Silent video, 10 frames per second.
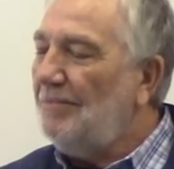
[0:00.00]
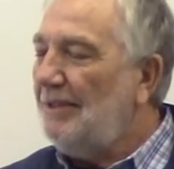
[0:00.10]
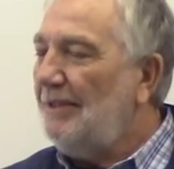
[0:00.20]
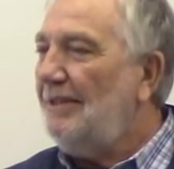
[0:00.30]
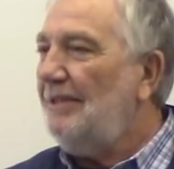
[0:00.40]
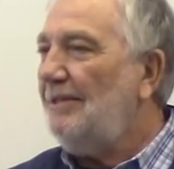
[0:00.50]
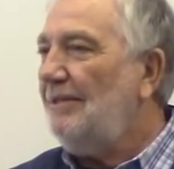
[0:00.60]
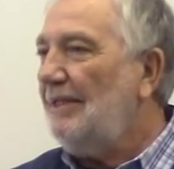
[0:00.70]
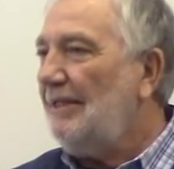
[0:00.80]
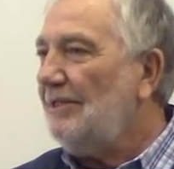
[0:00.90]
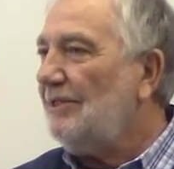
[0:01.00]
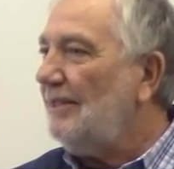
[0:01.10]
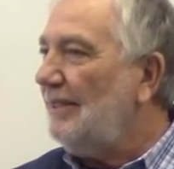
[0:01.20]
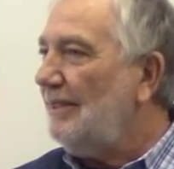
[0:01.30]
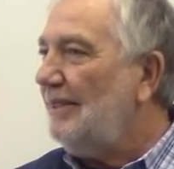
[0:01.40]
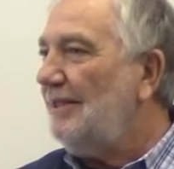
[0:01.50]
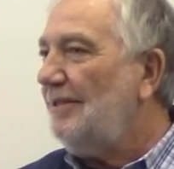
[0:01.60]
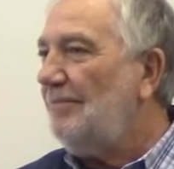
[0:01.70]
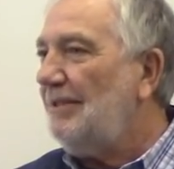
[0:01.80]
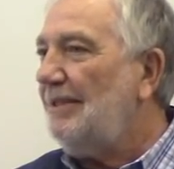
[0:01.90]
you get a little slack
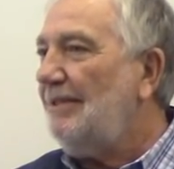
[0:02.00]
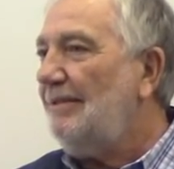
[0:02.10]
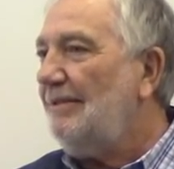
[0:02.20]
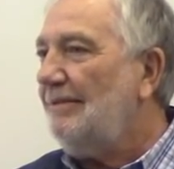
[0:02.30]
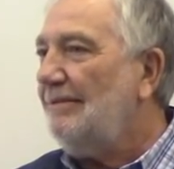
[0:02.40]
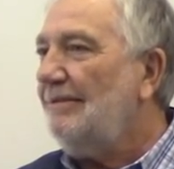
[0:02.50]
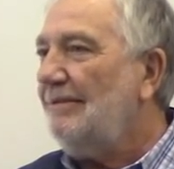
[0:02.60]
time. You can